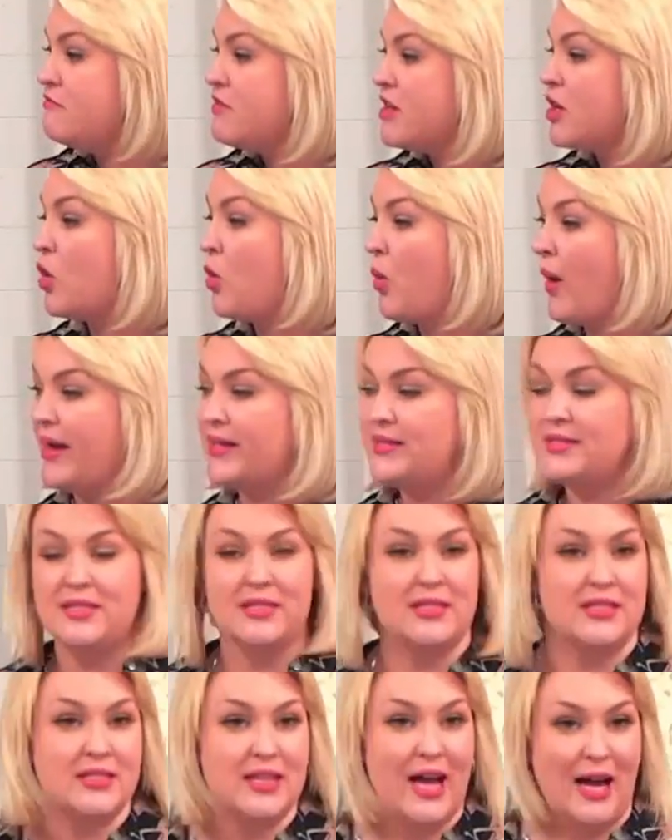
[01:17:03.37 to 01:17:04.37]

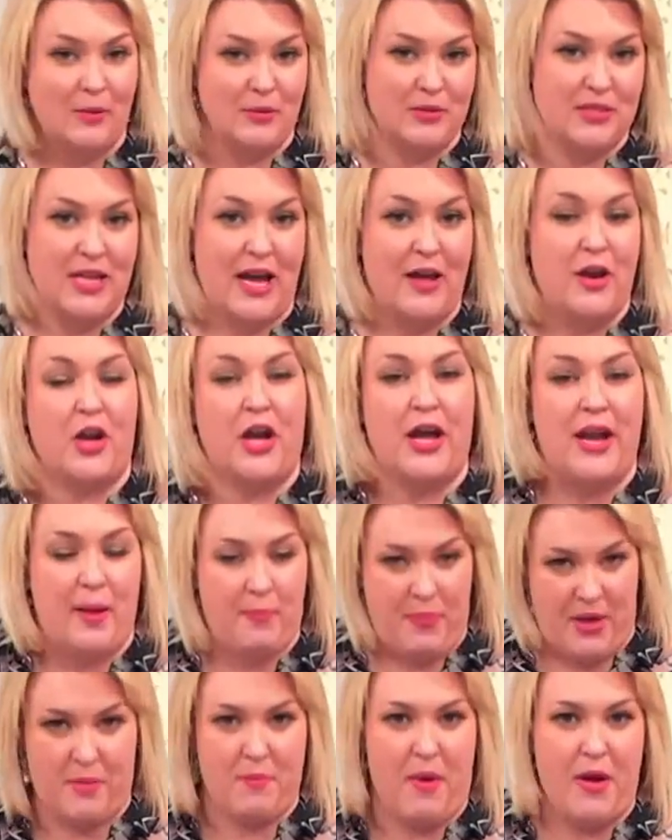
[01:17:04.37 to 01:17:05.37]
requests outside, or can I
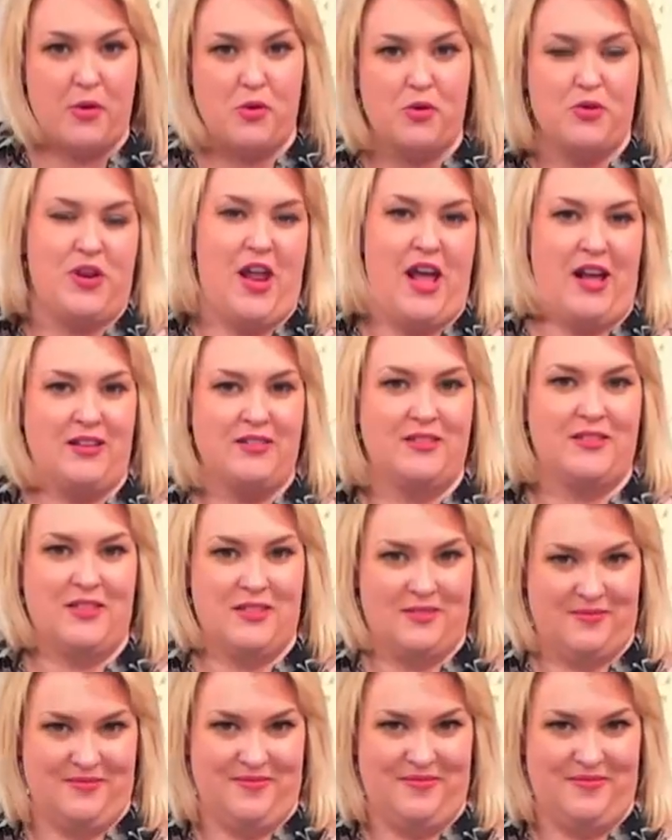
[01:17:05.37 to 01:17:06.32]
pick my own next?